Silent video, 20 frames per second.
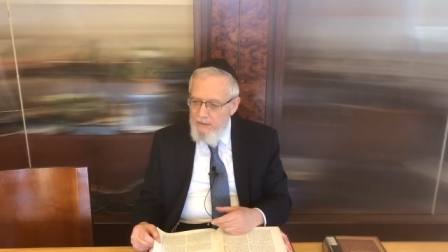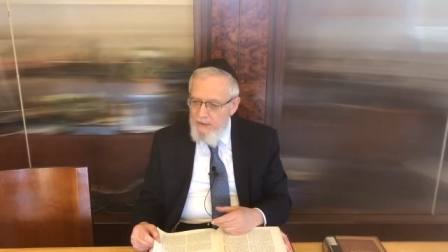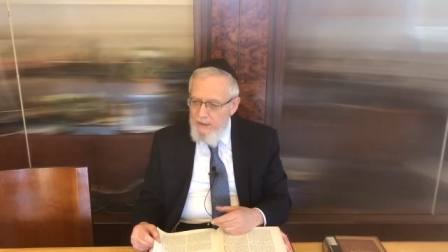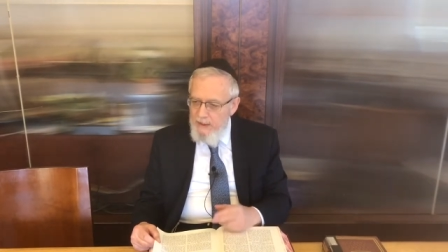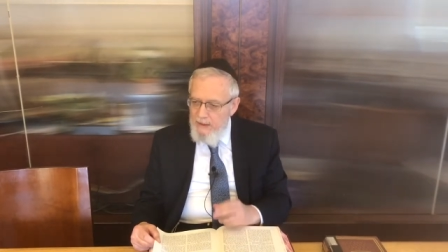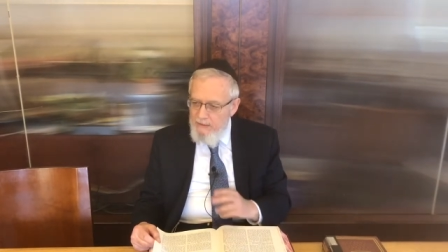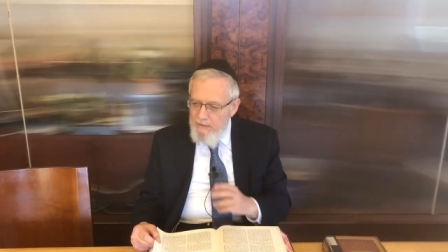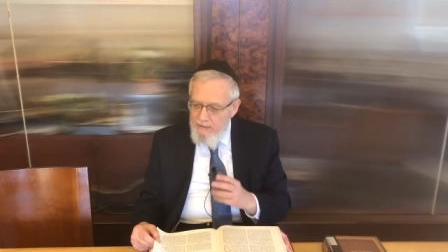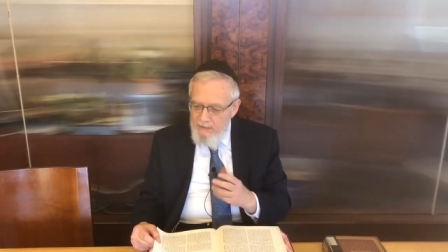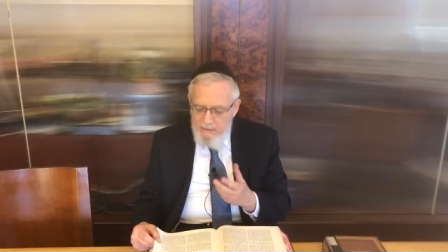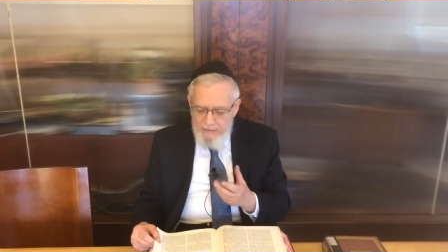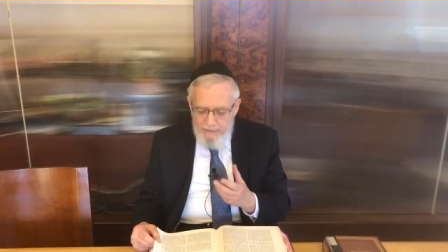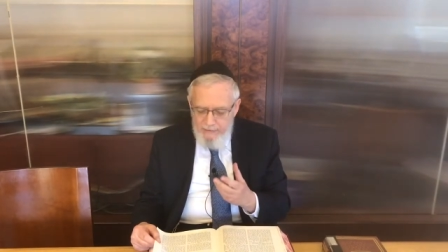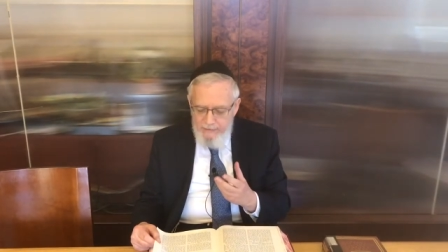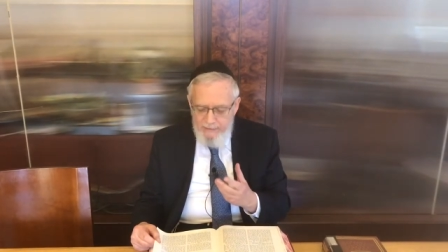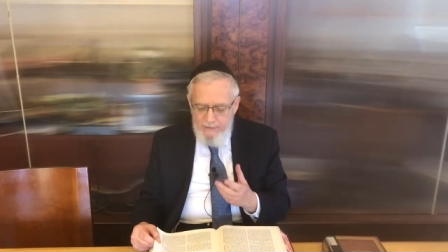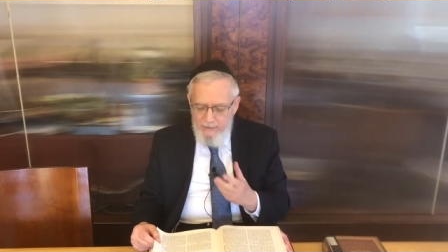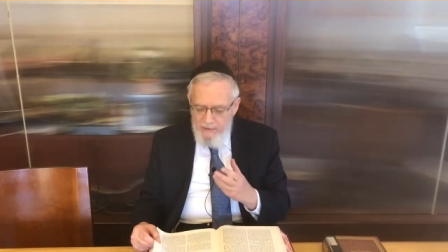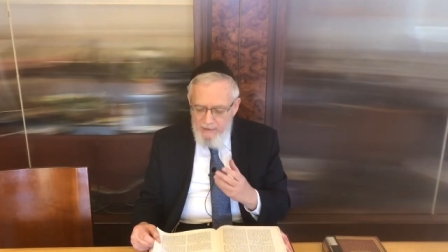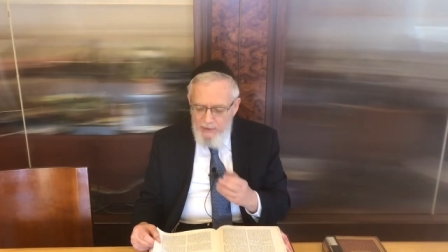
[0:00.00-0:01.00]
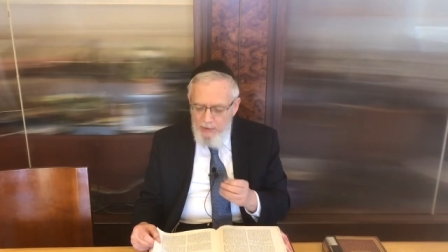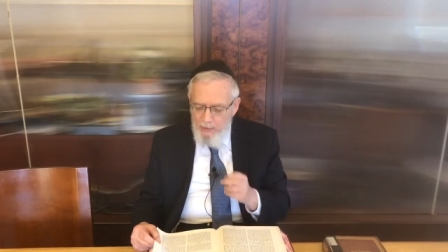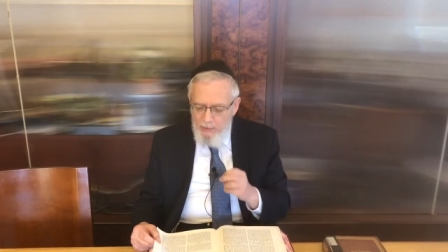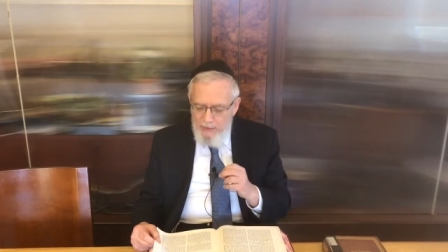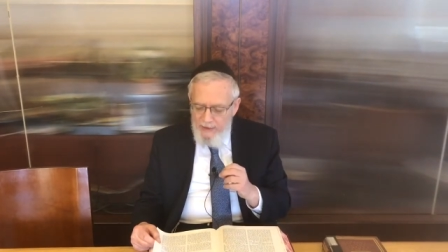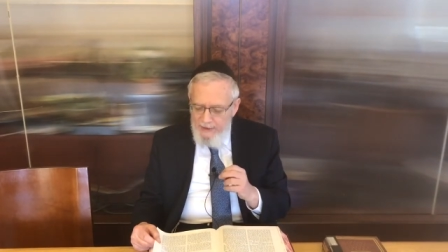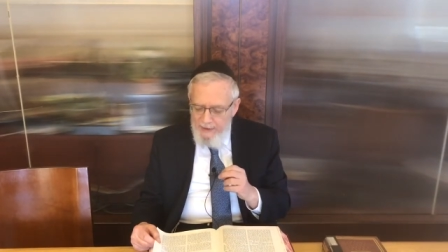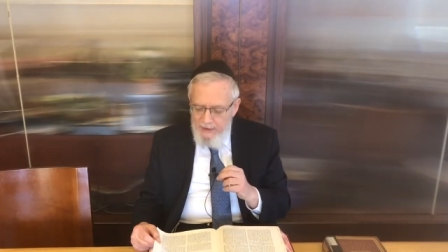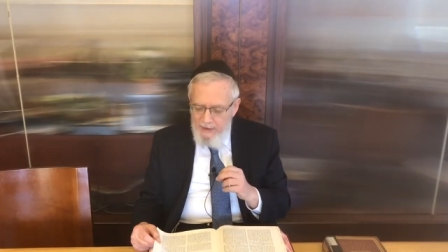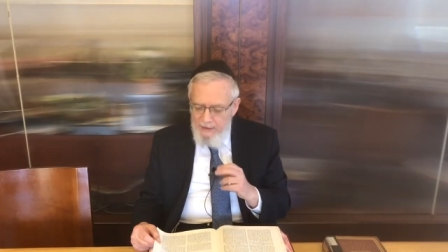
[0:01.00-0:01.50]
and
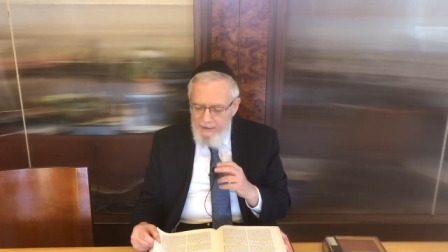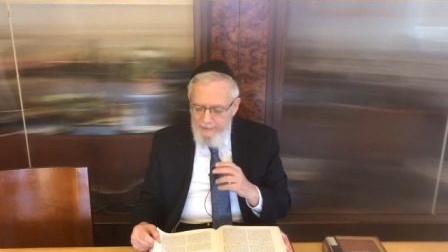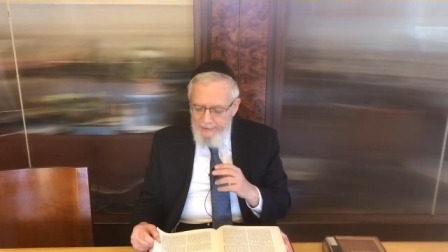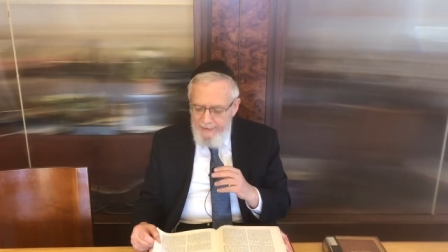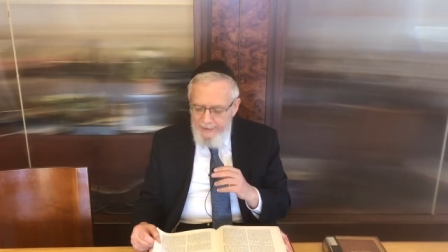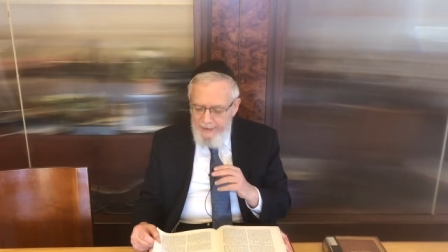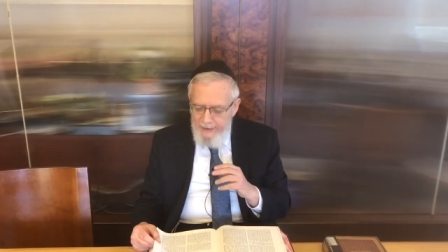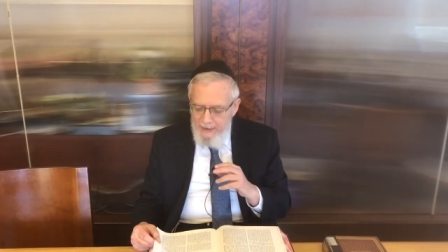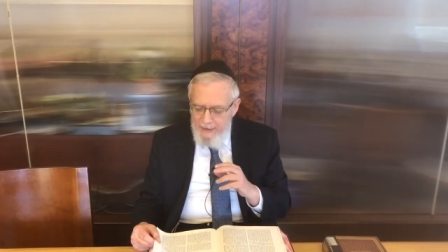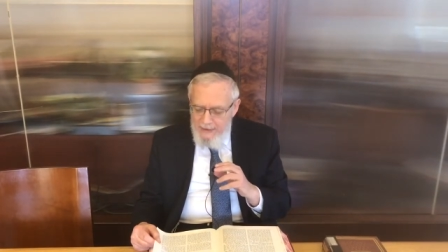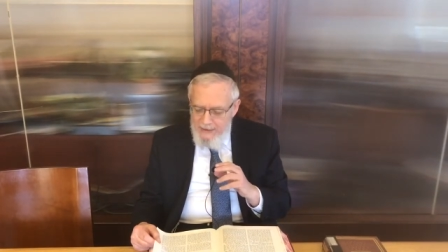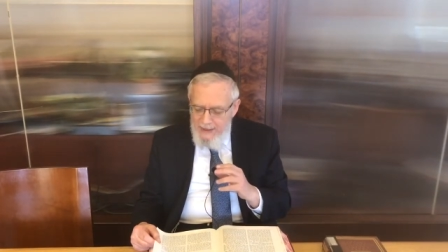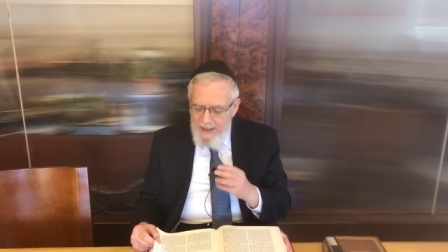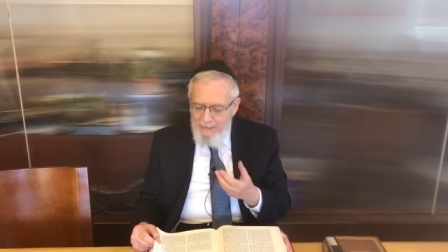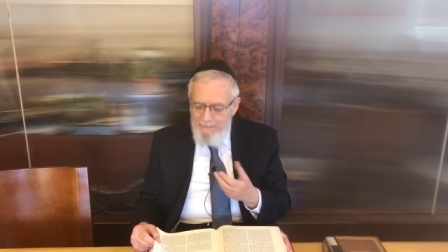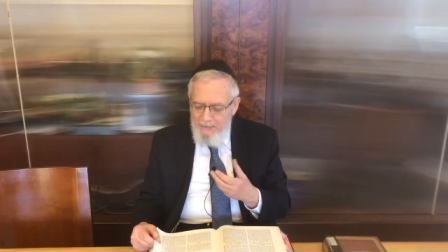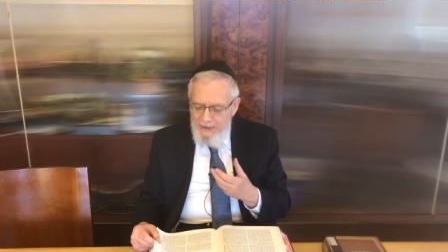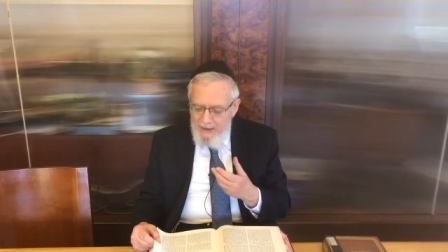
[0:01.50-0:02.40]
literally not